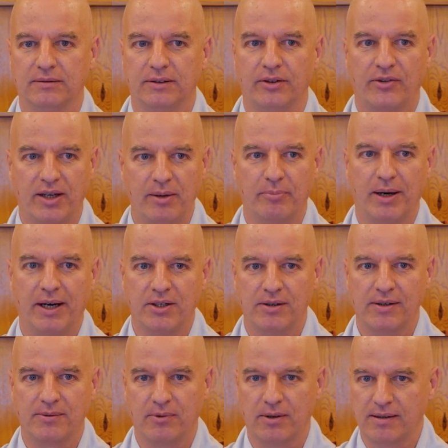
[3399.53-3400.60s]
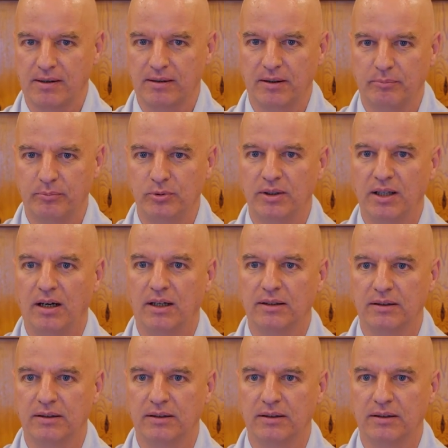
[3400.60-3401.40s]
The three precious ones are the Buddha,